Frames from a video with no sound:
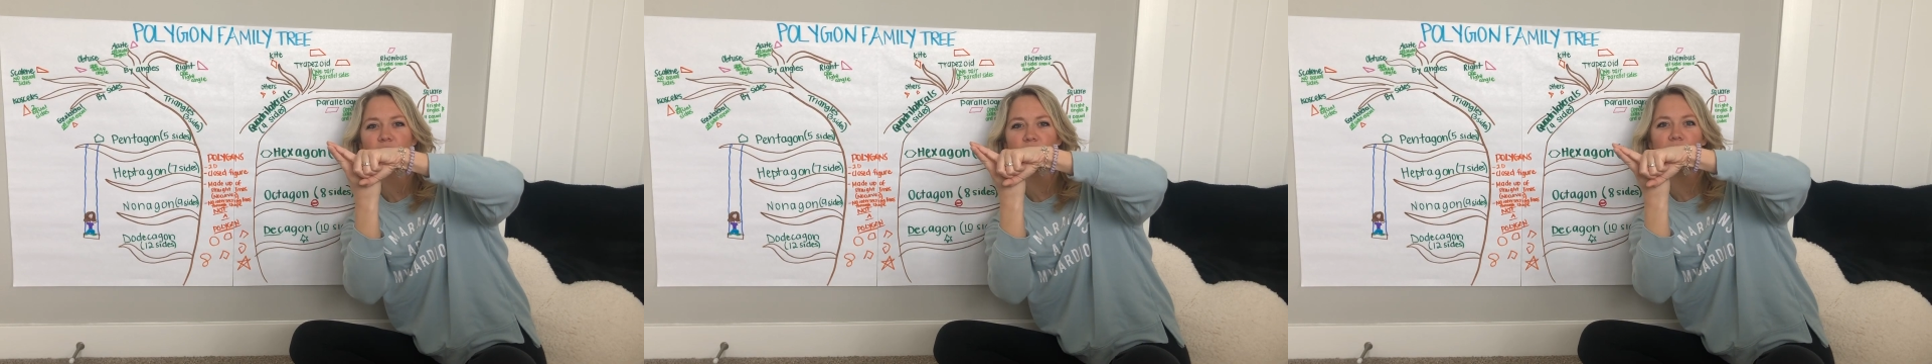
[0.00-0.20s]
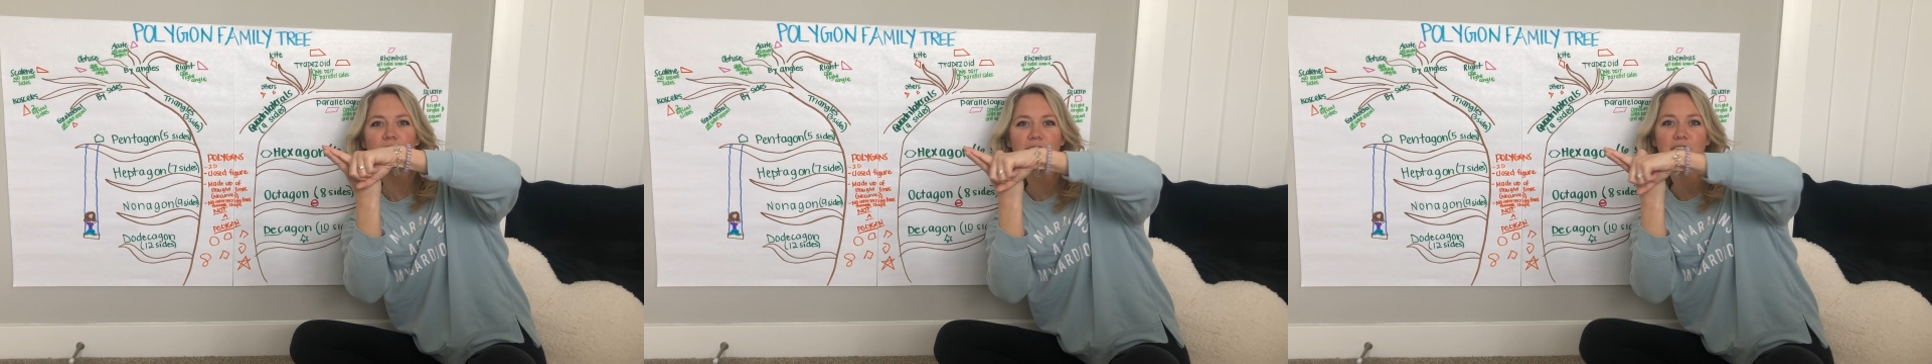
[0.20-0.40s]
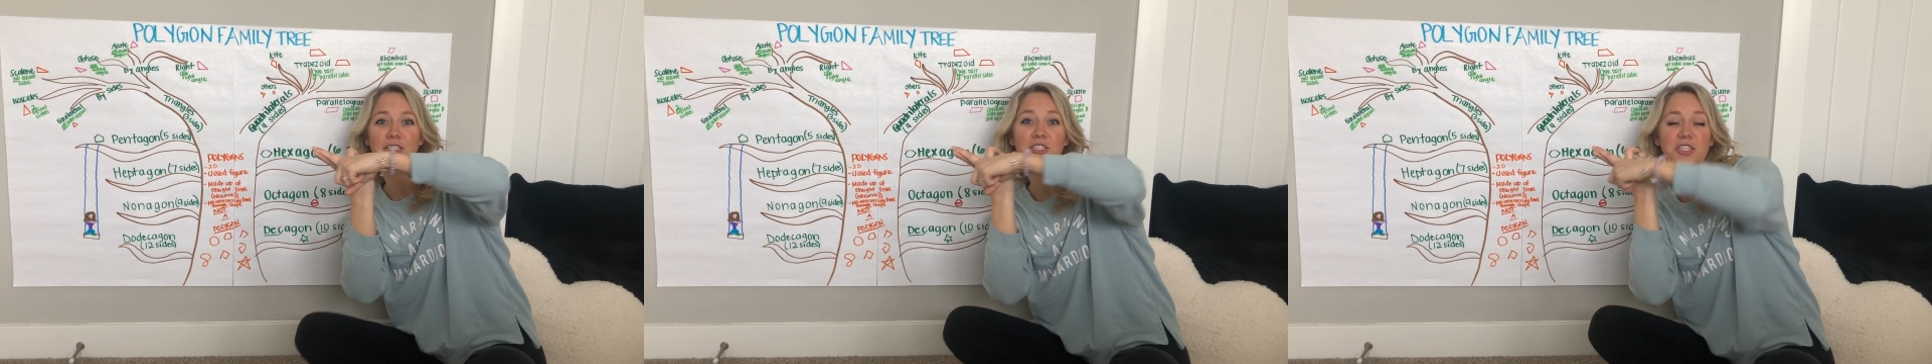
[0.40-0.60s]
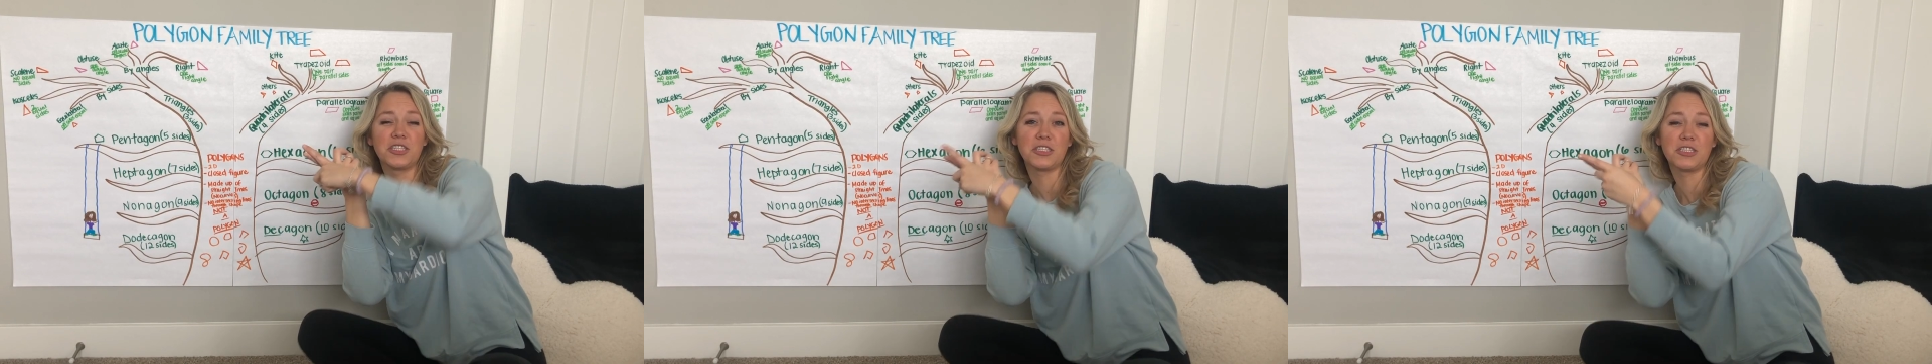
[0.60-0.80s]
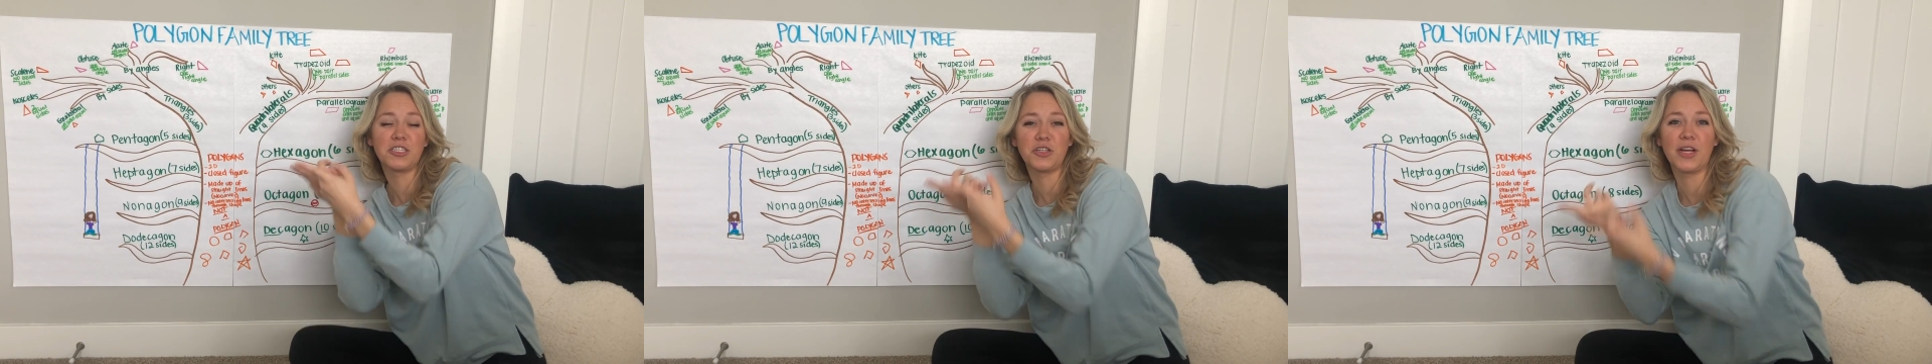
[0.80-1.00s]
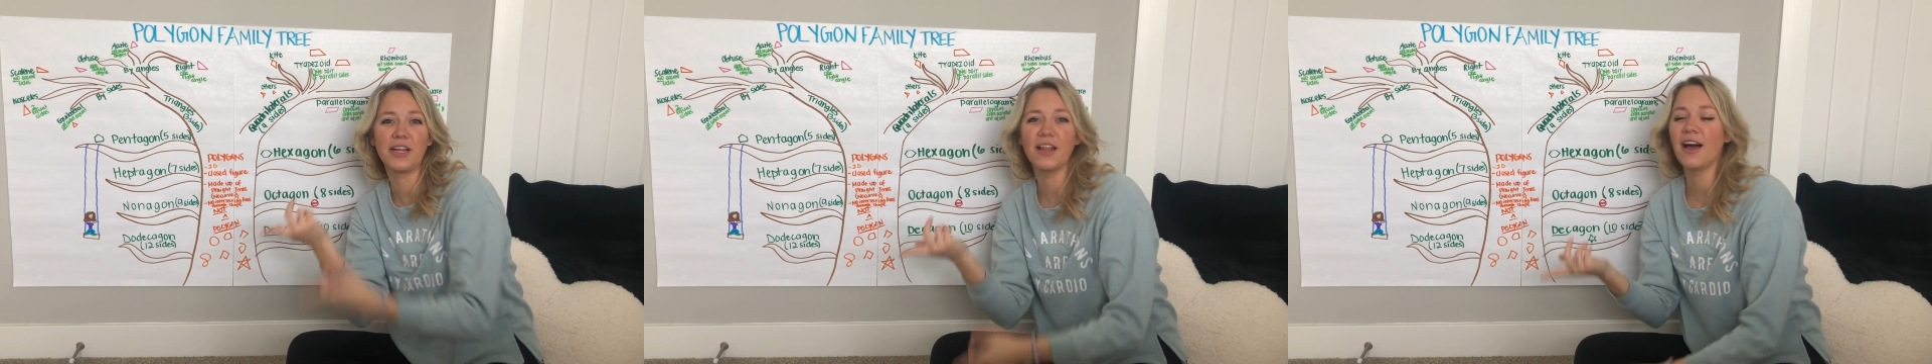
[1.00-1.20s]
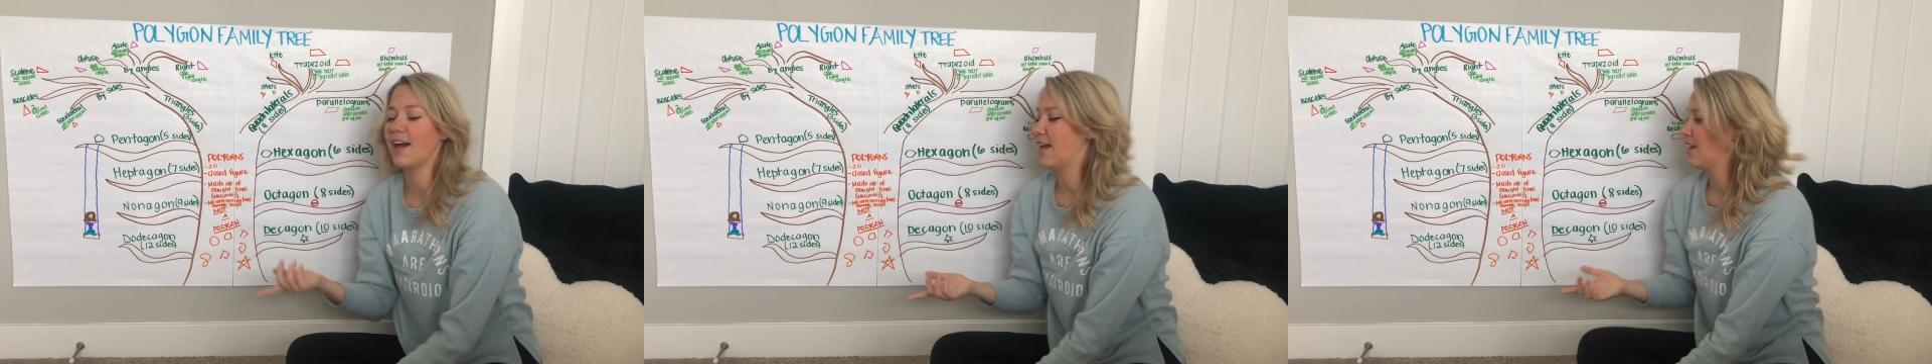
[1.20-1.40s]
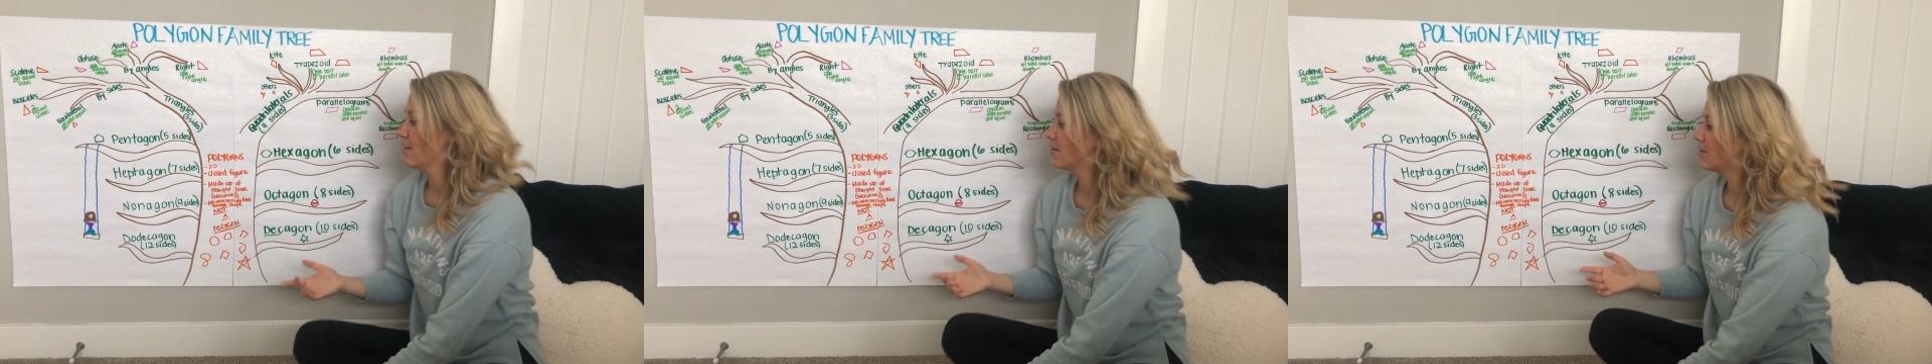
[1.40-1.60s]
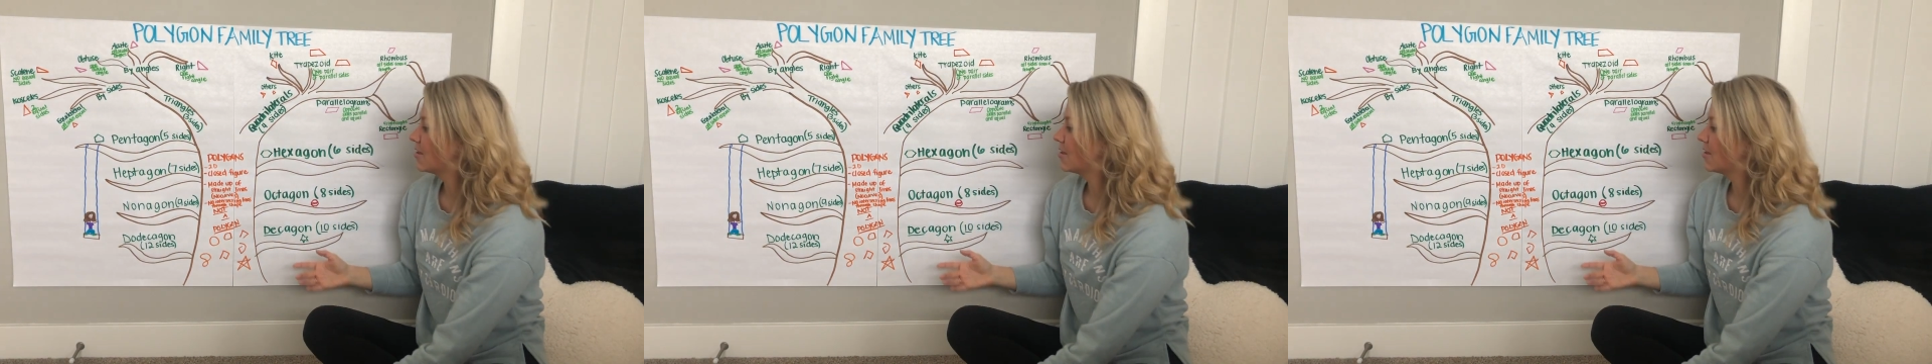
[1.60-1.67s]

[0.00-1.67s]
or else it's just a straight line.